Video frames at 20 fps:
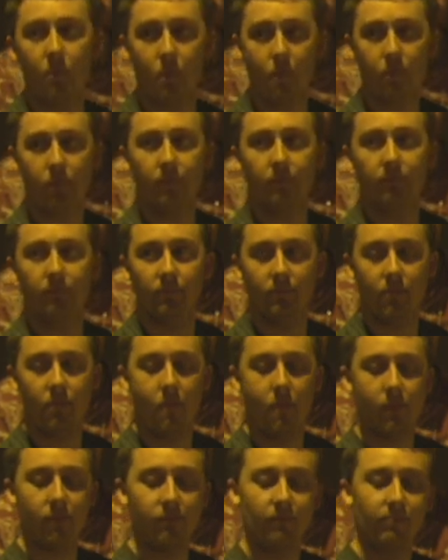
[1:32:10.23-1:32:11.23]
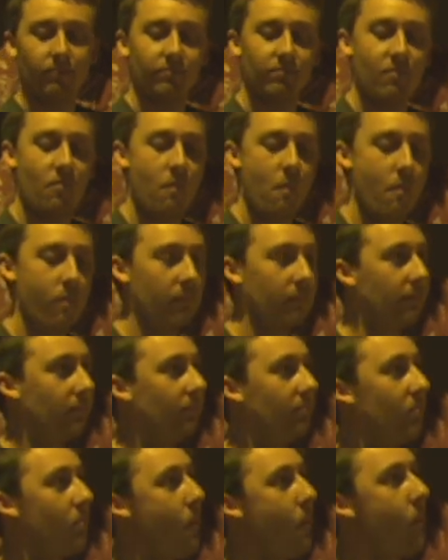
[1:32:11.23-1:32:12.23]
things. You're not mediocre. You
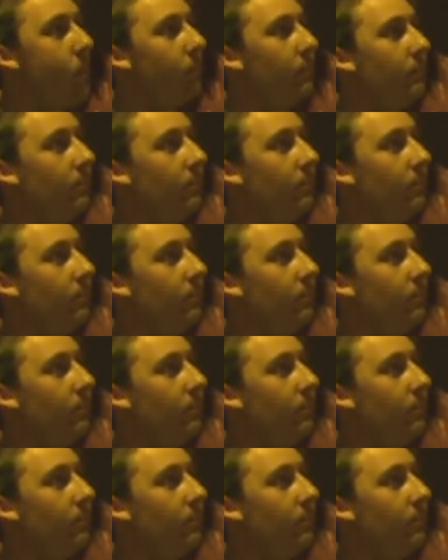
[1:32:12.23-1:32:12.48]
can't do